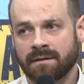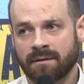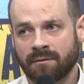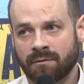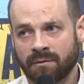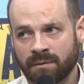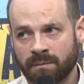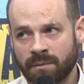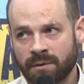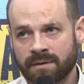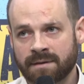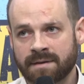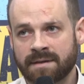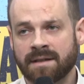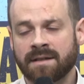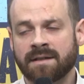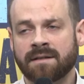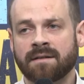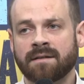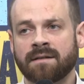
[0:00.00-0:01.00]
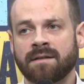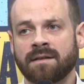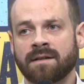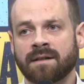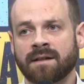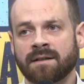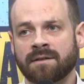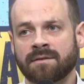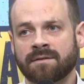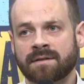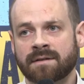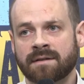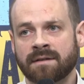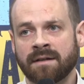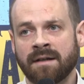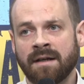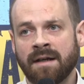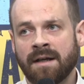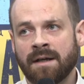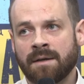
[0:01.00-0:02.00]
again, under martial law, to
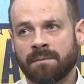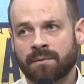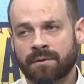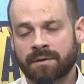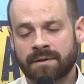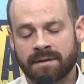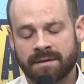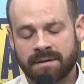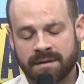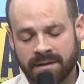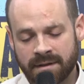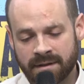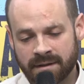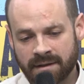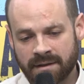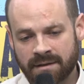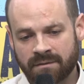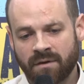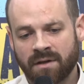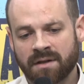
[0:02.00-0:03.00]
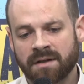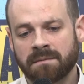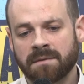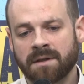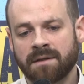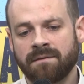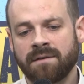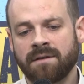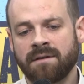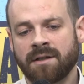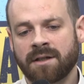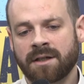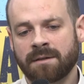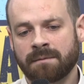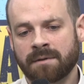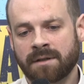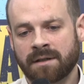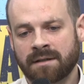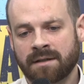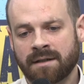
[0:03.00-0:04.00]
prevent the collaboration activities, the
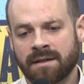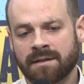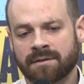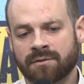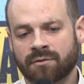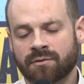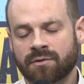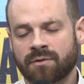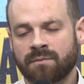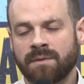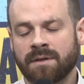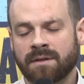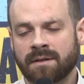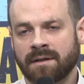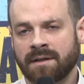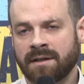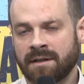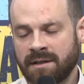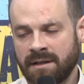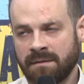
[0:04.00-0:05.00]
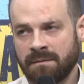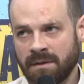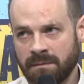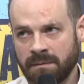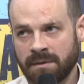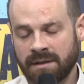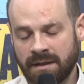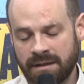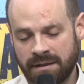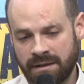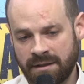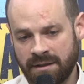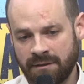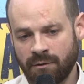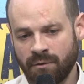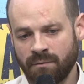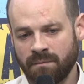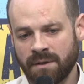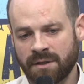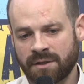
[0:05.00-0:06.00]
sabotage activities, to
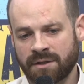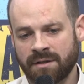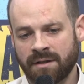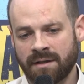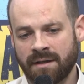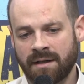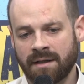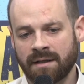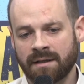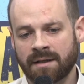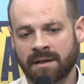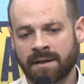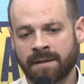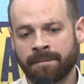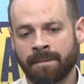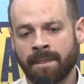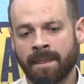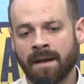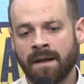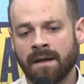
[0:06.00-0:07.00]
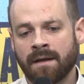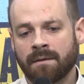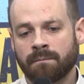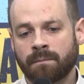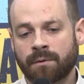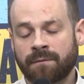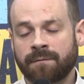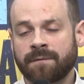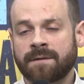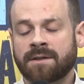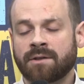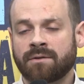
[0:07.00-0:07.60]
prevent the activities of the